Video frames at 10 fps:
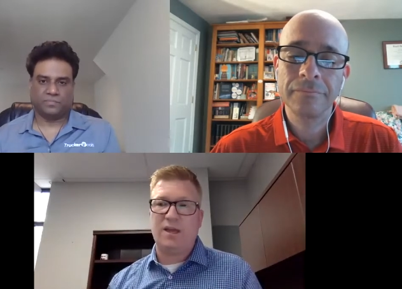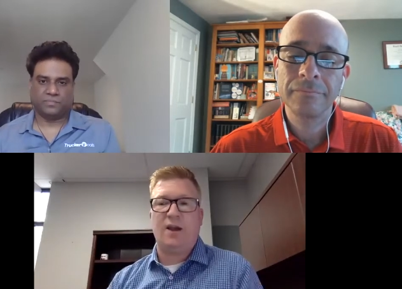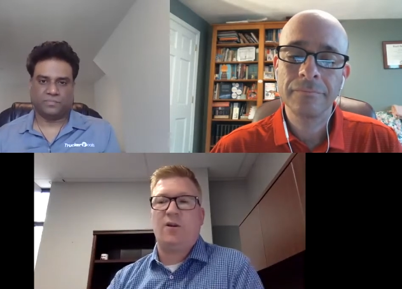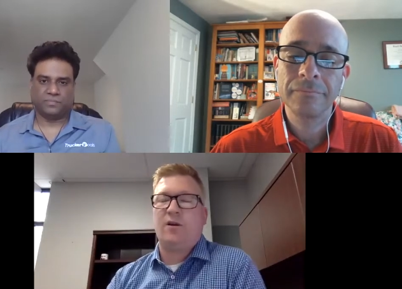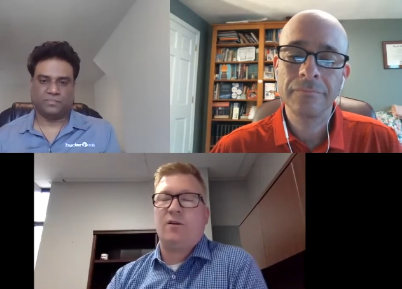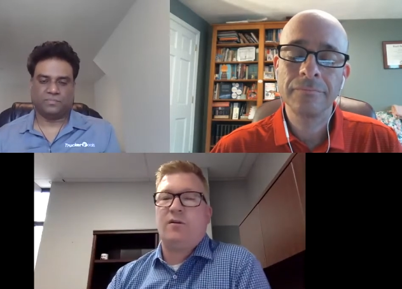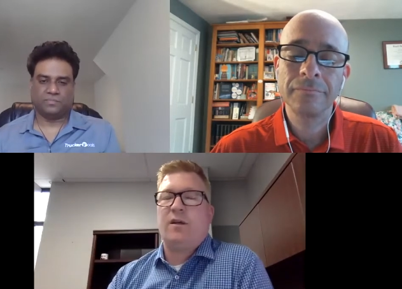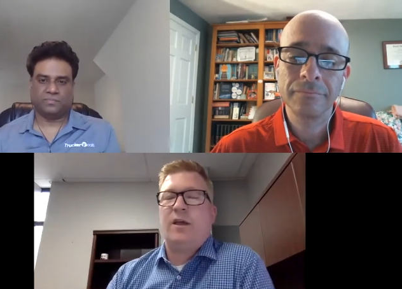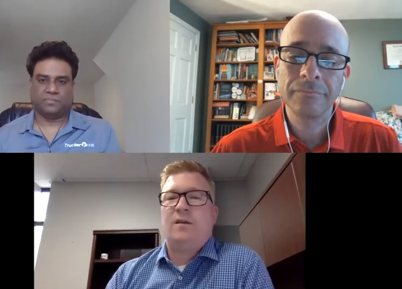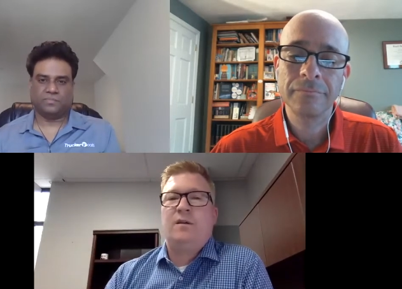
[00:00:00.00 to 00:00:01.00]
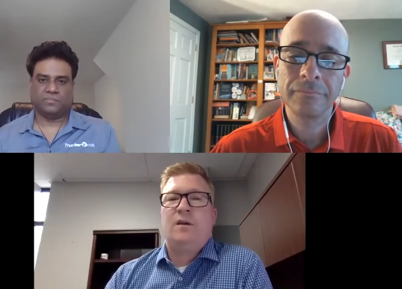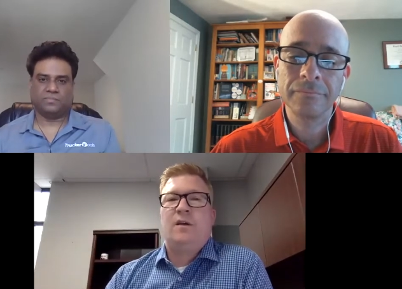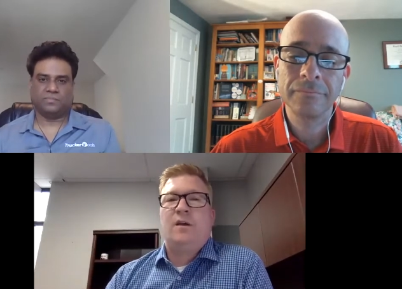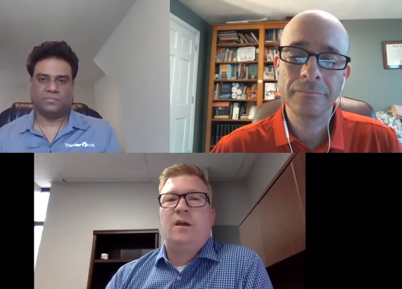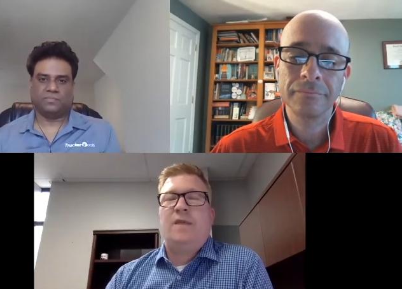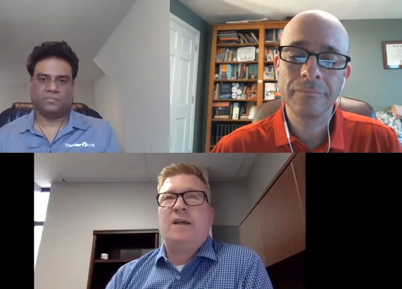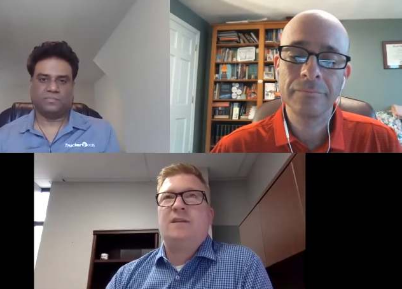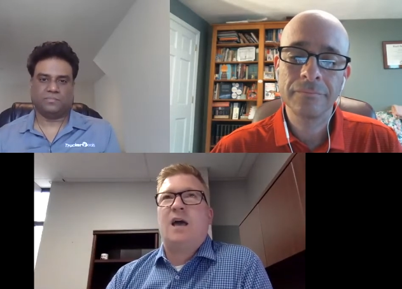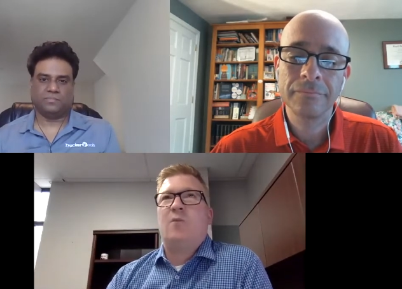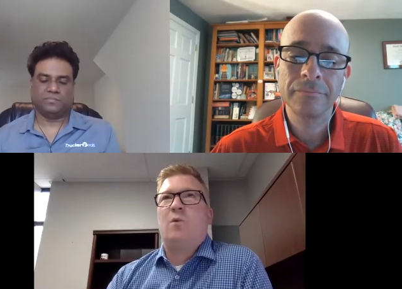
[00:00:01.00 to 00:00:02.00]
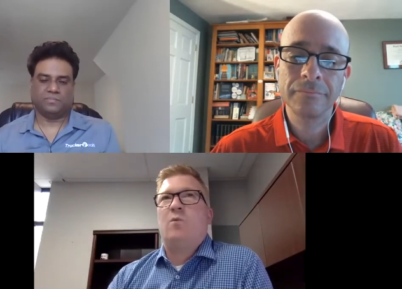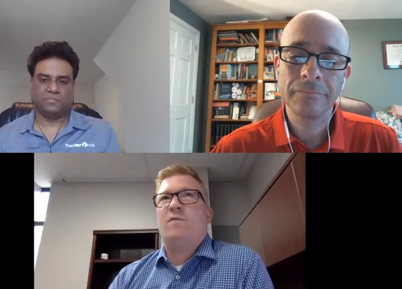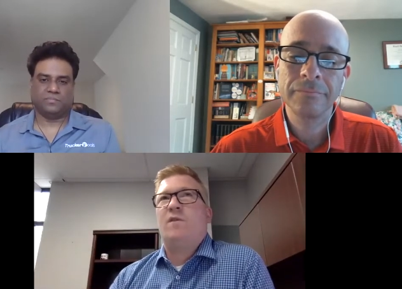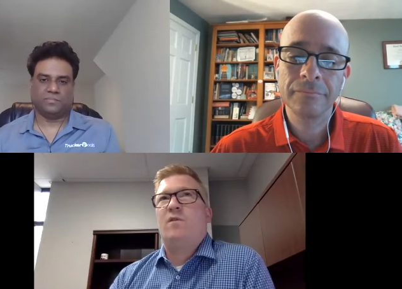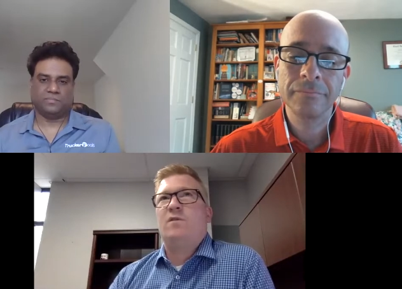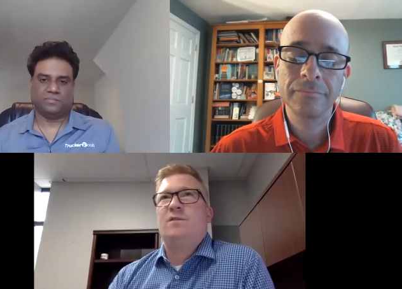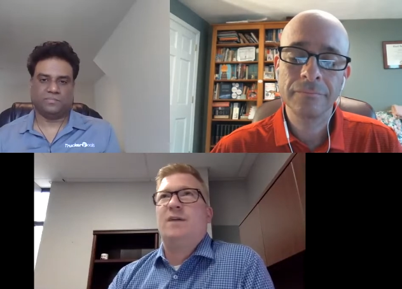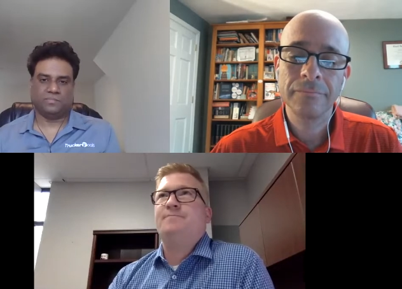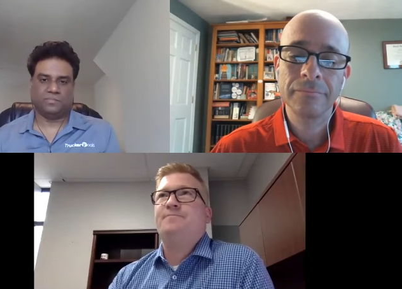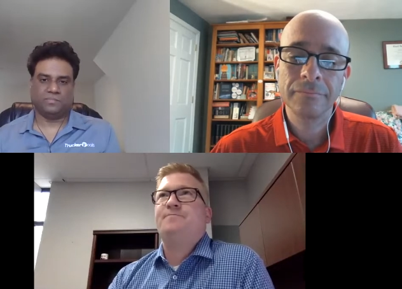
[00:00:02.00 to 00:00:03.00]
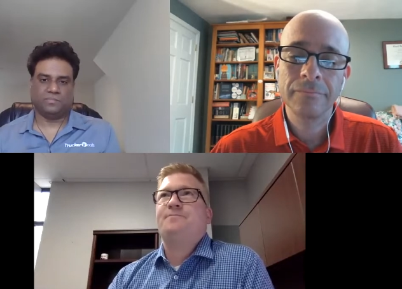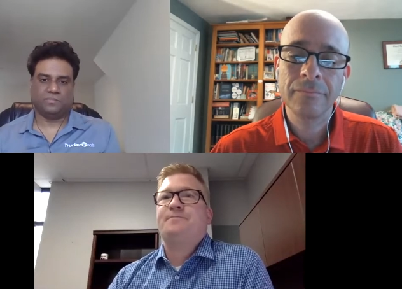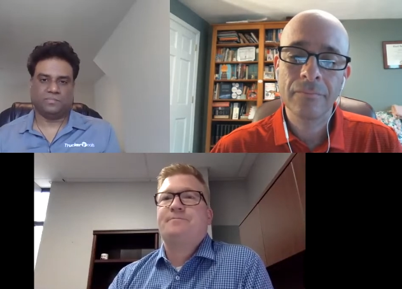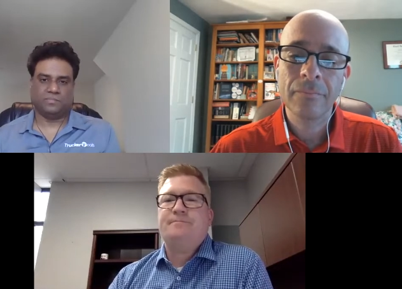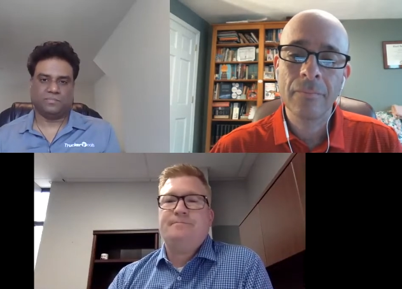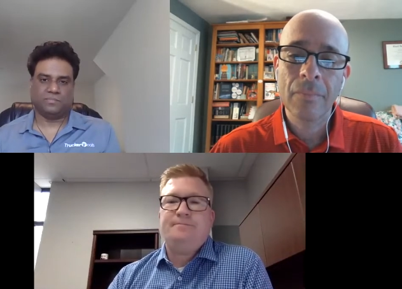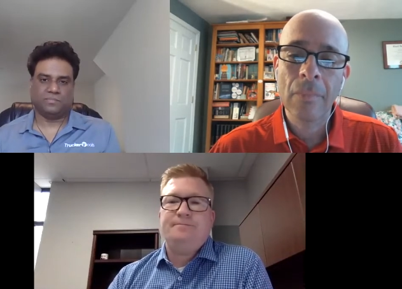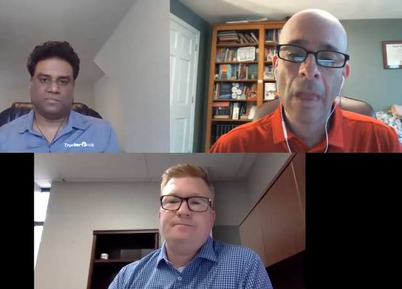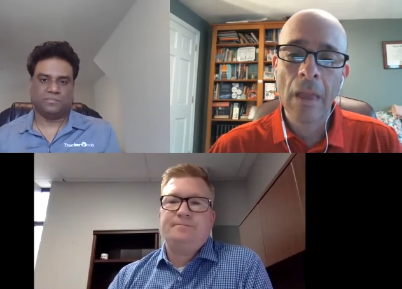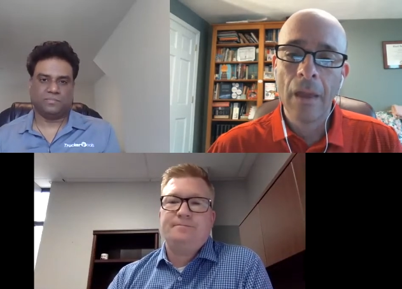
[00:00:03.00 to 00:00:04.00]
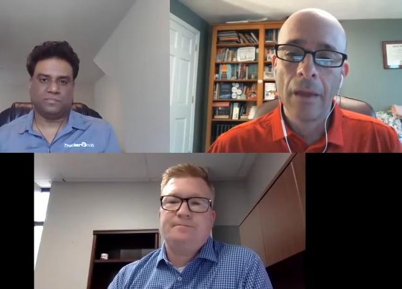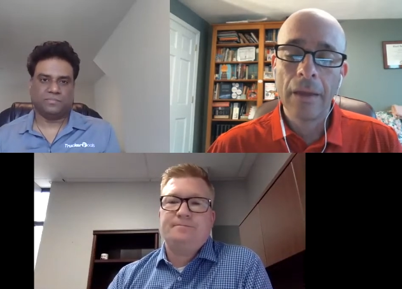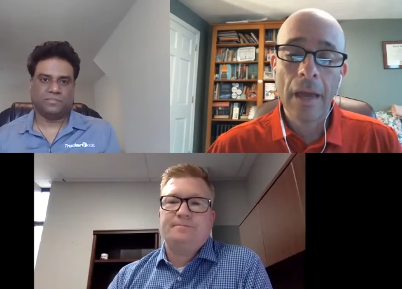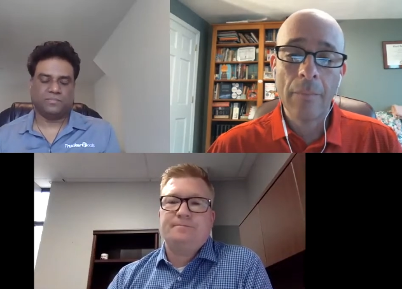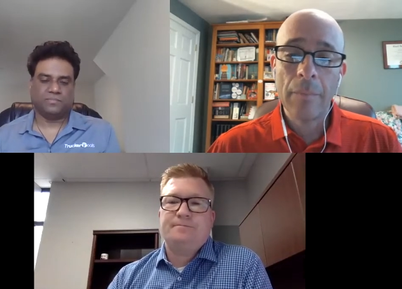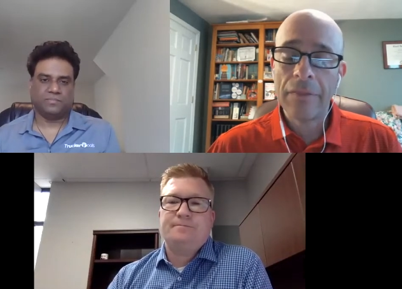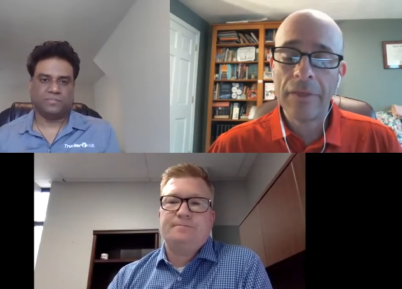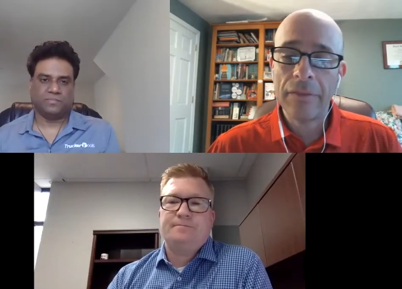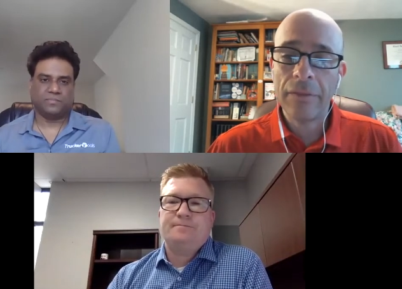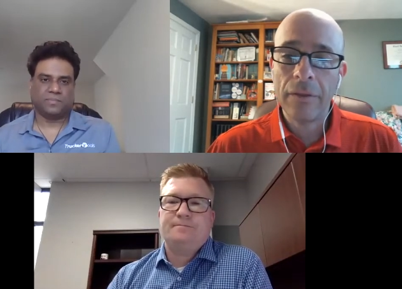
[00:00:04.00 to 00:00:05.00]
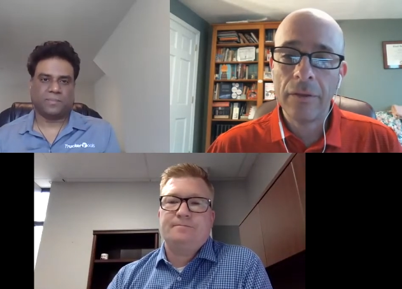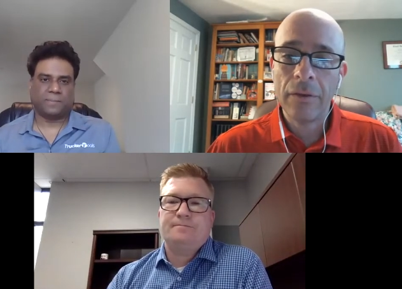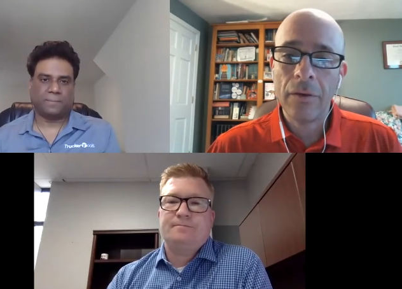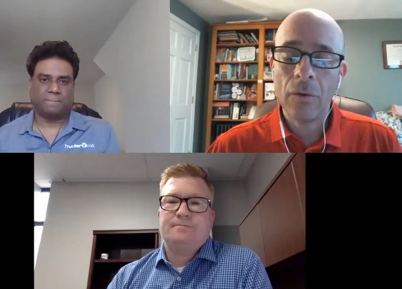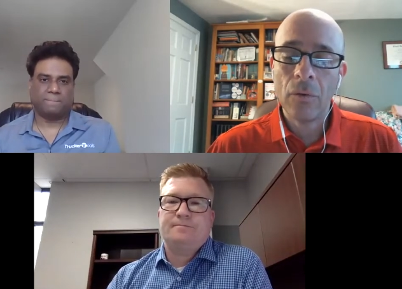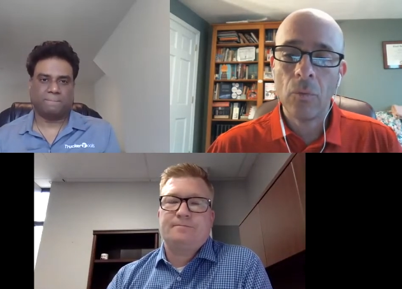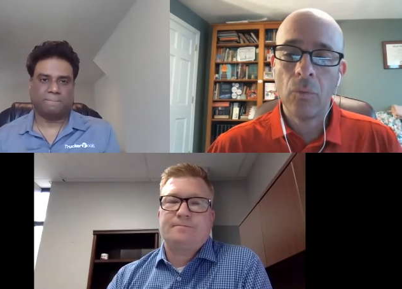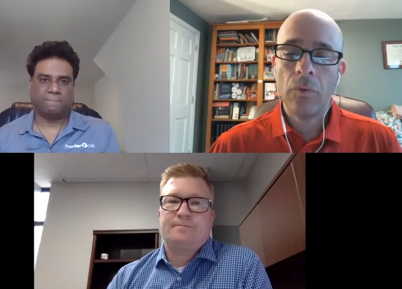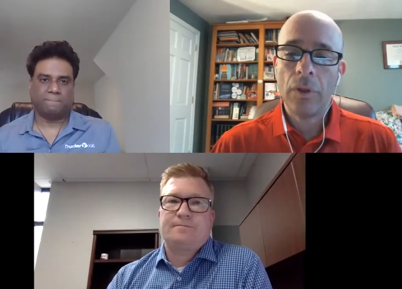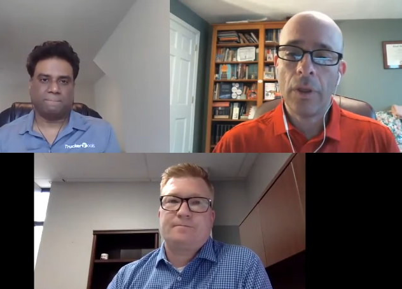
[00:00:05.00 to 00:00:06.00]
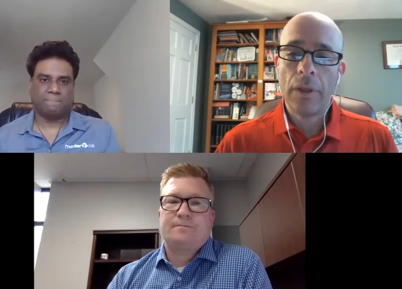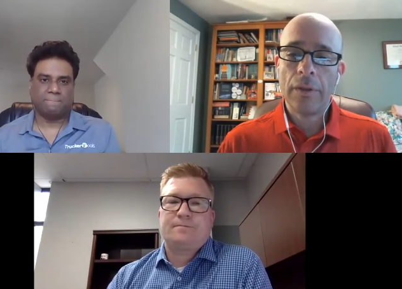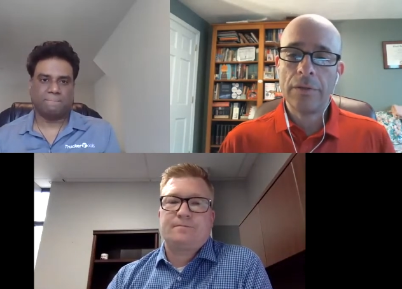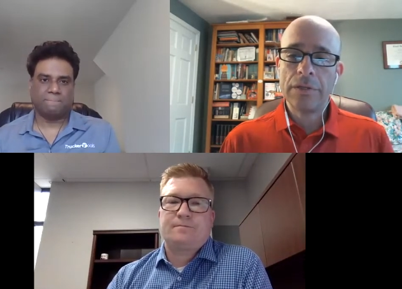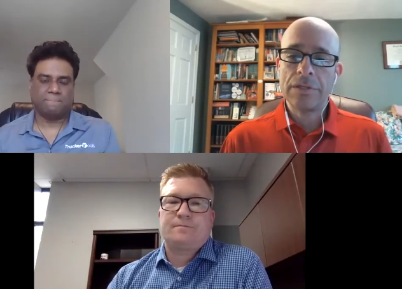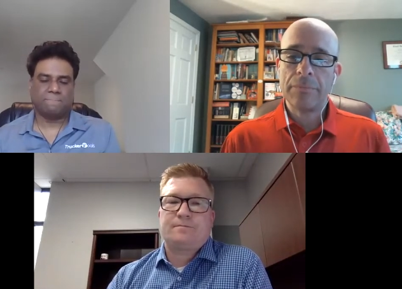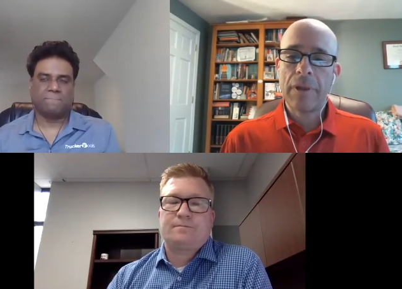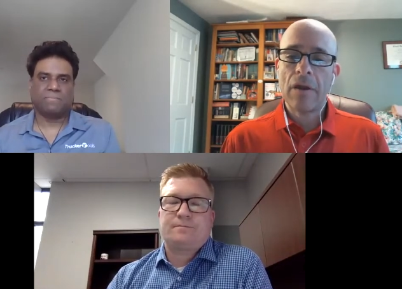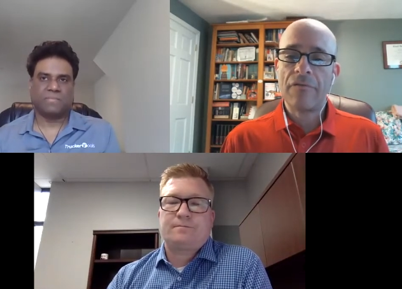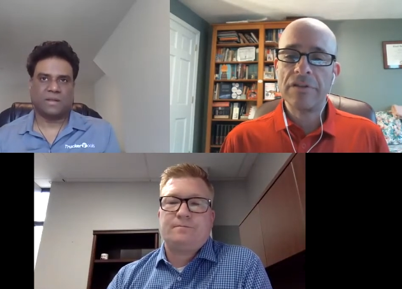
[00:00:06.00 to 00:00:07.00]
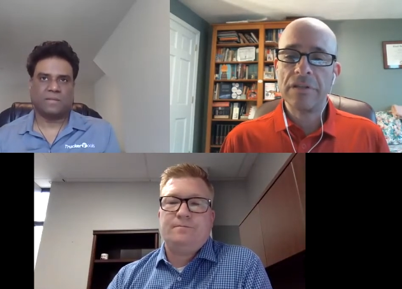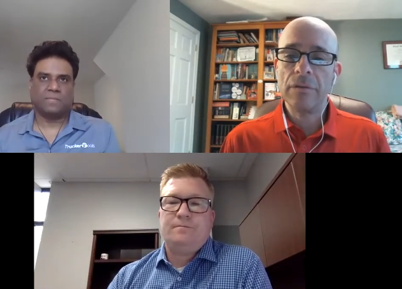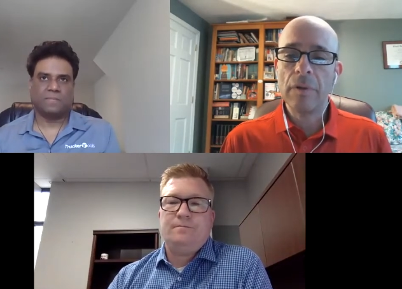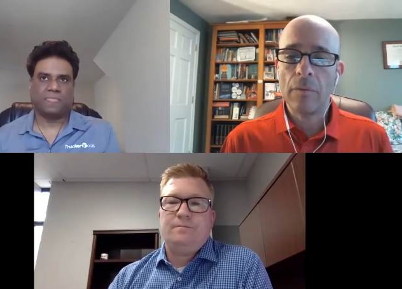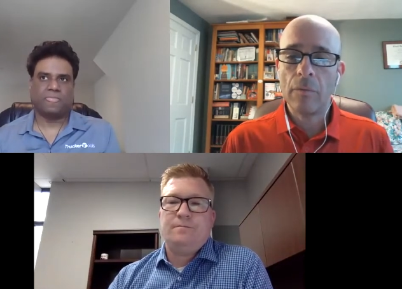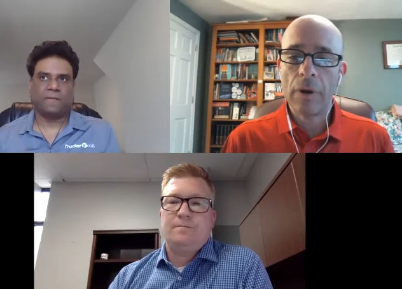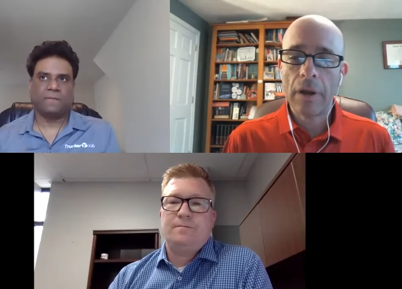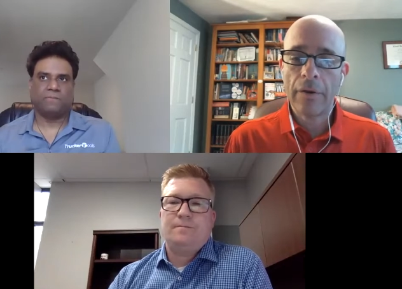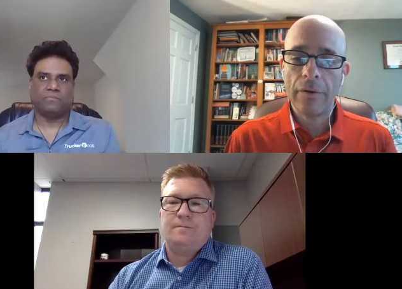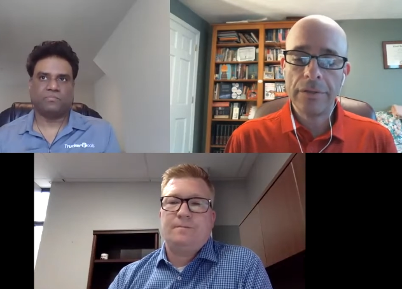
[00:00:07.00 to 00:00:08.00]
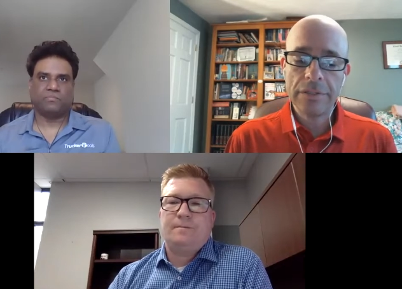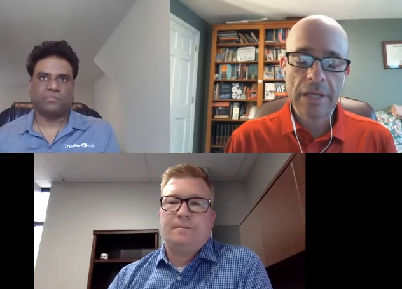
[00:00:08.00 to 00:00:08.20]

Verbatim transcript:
Speaker 1: carrier. And, and that's kind of what we're focused on.
Speaker 2: Yeah, I mean, I think, you know, just to paraphrase a little bit of what I heard you